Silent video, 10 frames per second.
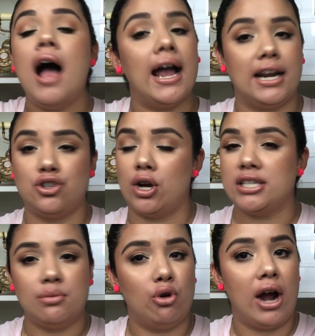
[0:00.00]
I got to try
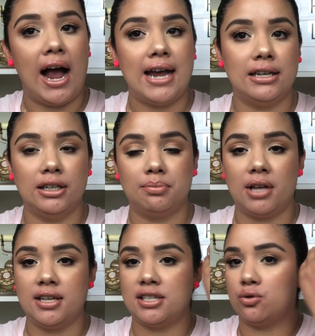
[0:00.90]
some more high-end lip
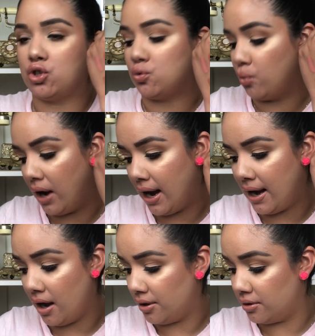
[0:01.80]
glosses, which is
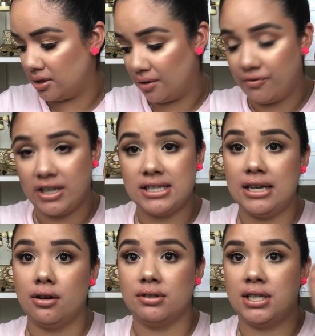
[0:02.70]
why, other than the Fenty,
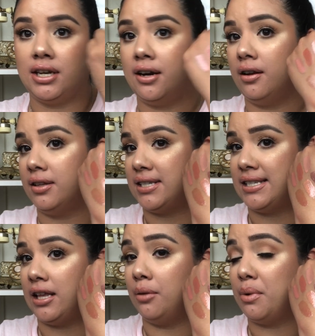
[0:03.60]
you don't see here unless you
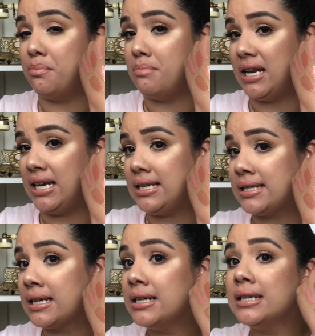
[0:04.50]
sell them in
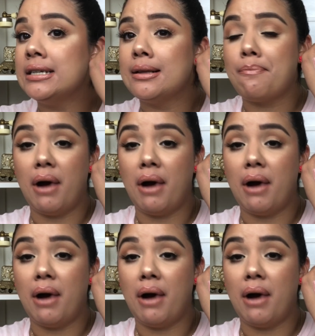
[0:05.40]
minis.